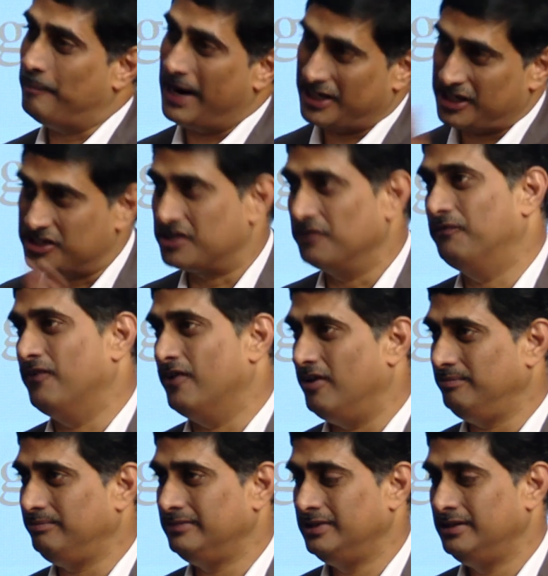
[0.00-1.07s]
a partnership
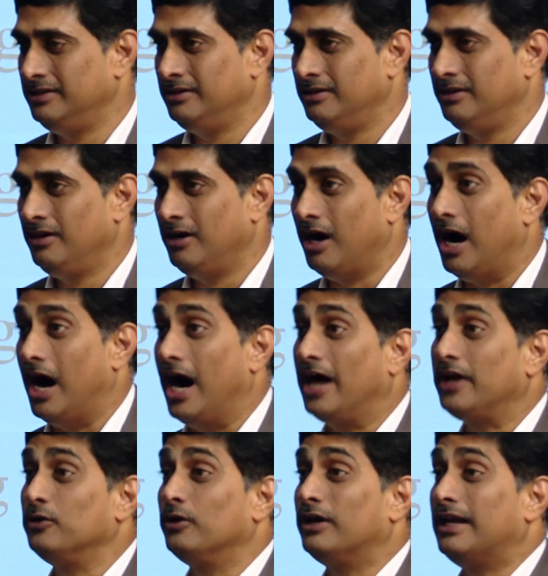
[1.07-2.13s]
form
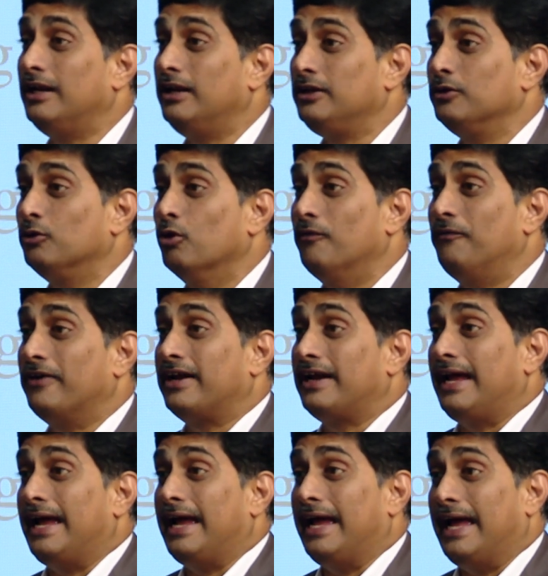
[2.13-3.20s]
or you go for
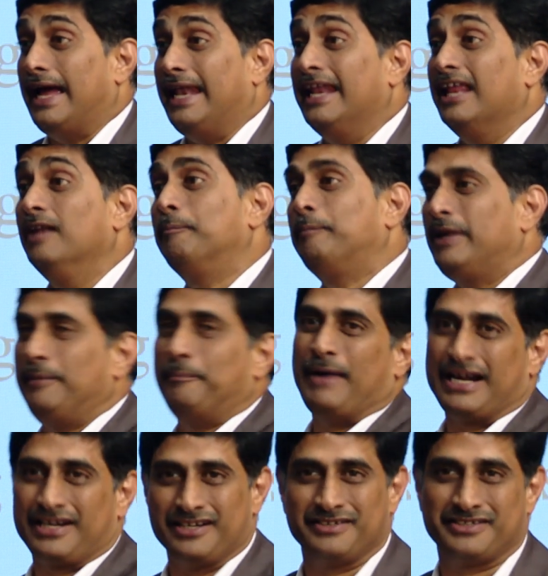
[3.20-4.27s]
LLP
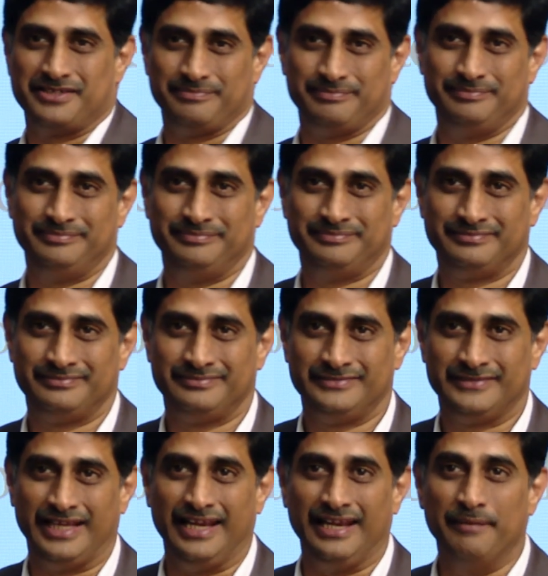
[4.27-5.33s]
partnership,
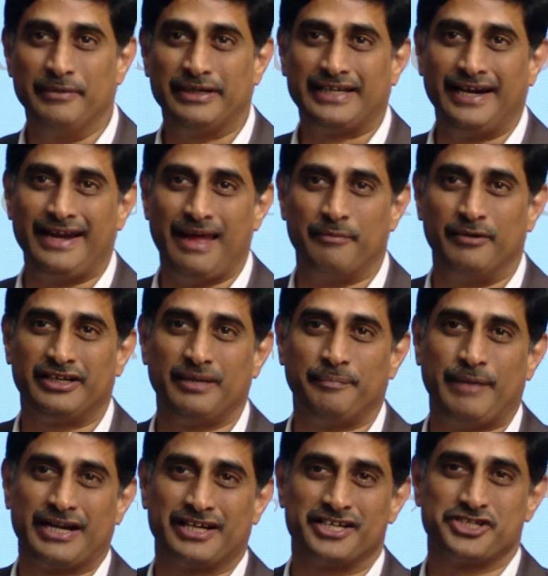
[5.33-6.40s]
a limited liability
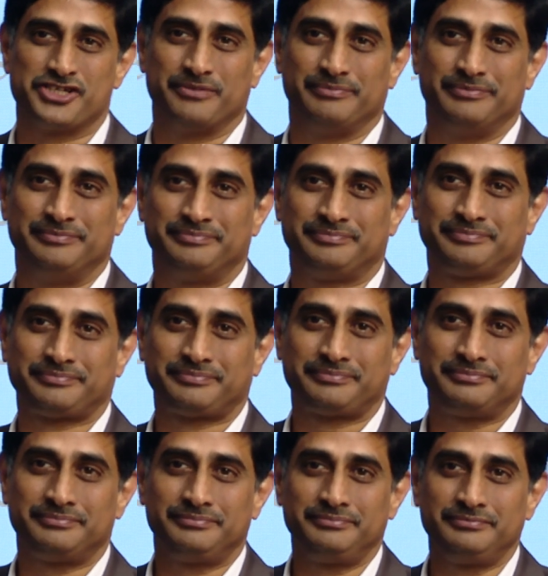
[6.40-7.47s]
partnership.
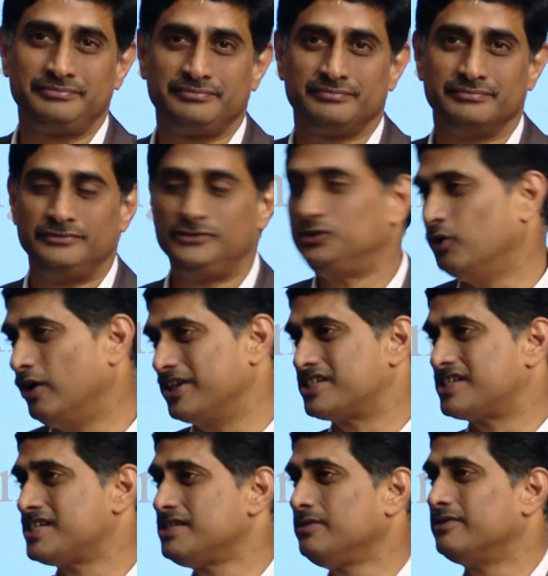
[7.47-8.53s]

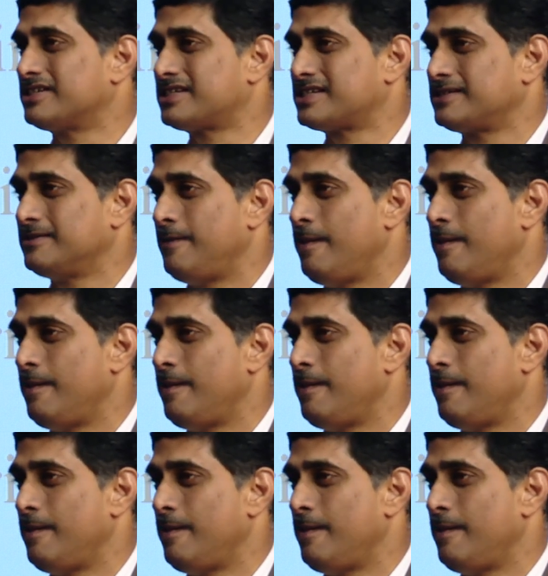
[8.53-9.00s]
Choice is yours.